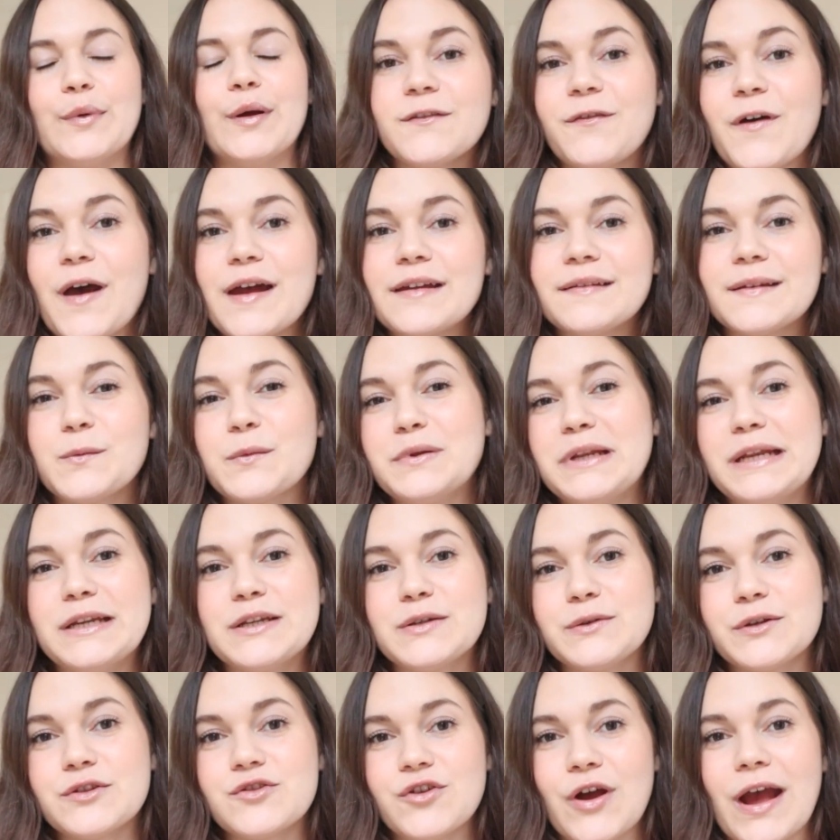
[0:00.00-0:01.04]
The first thing we need
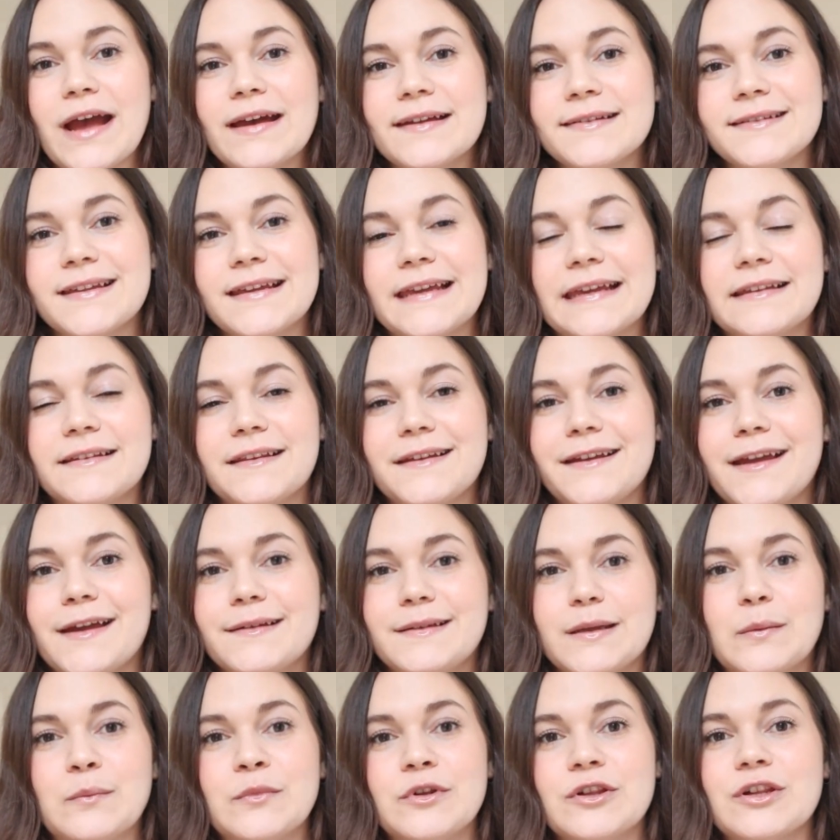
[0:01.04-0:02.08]
to address is the
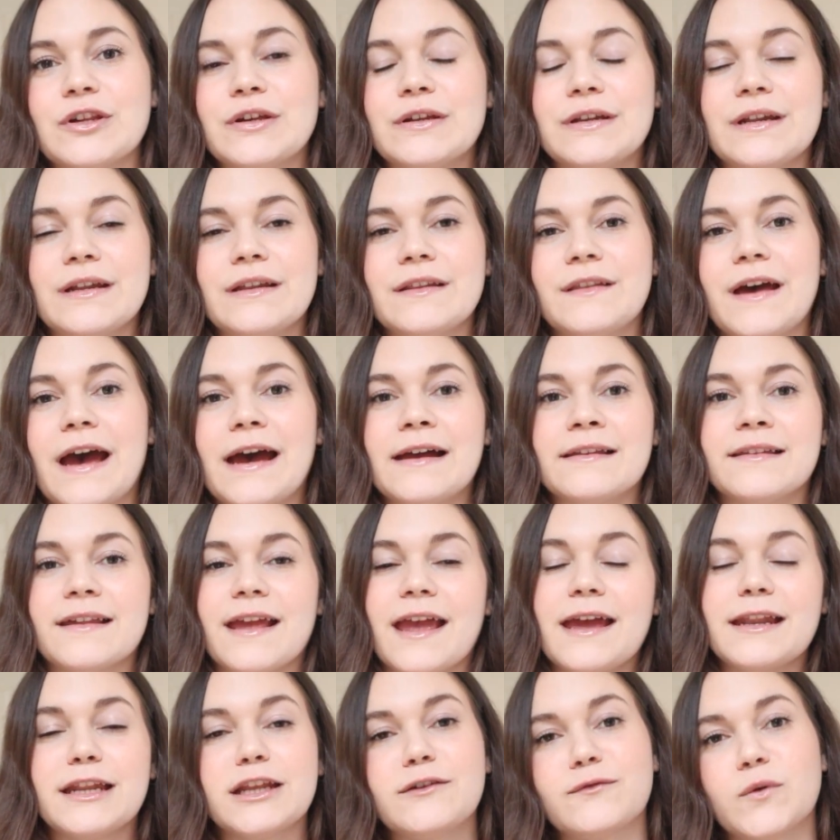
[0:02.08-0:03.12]
assumption that
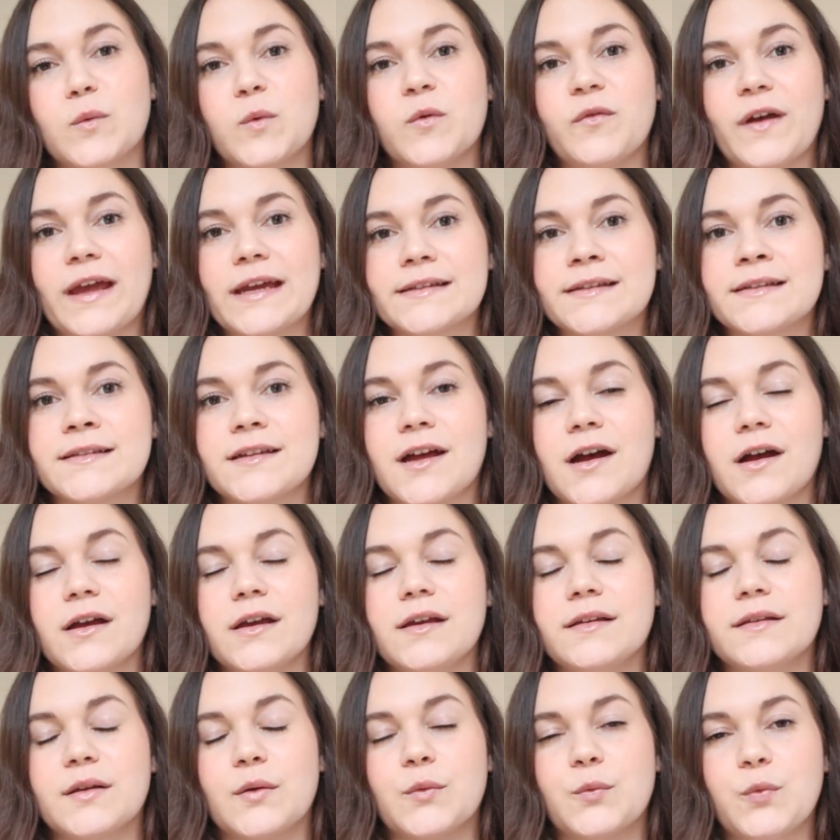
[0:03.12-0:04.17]
any form of
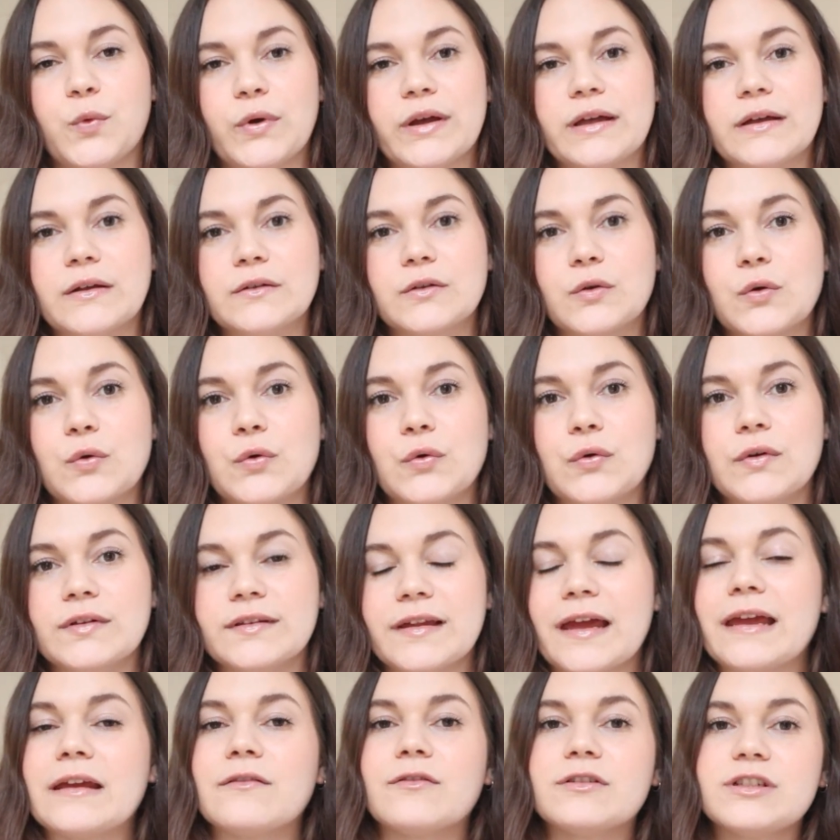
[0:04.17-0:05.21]
exercise will
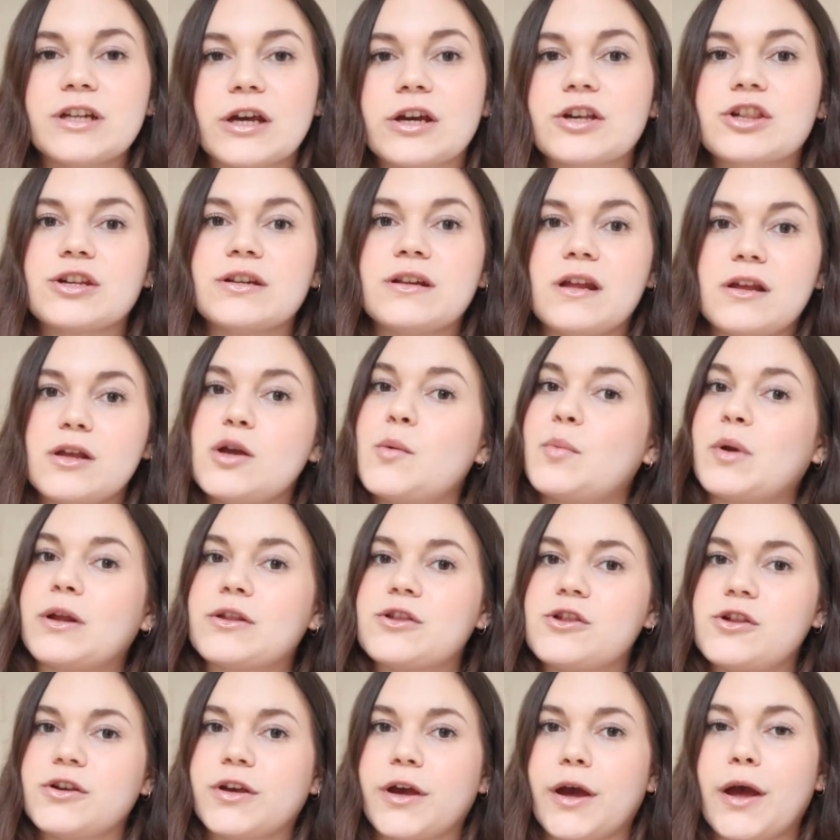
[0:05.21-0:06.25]
cause a reduction in your
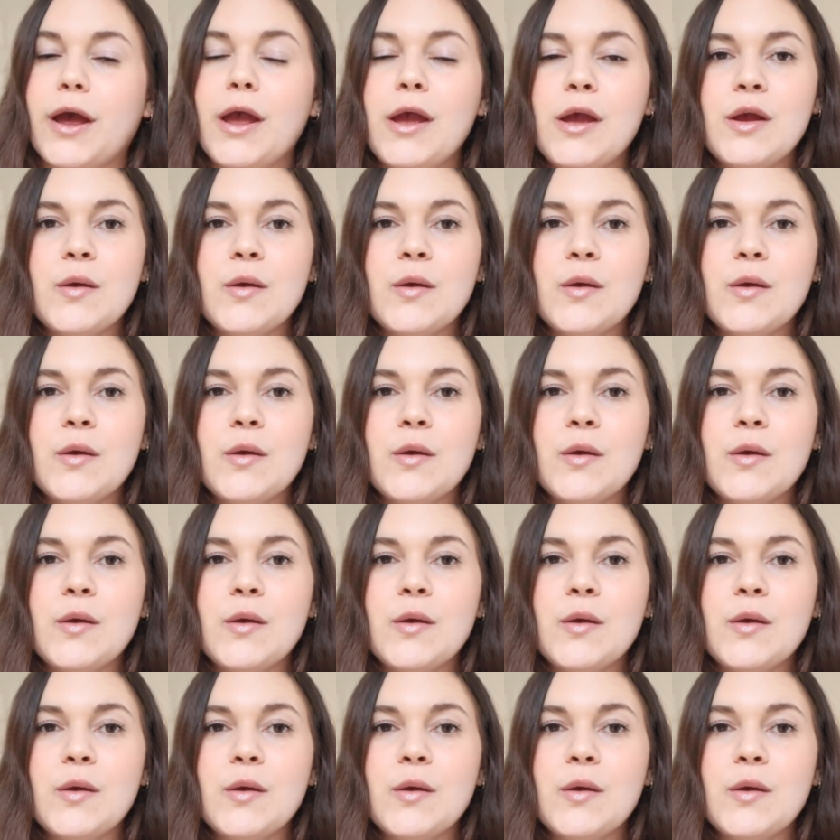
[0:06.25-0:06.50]
blood sugar,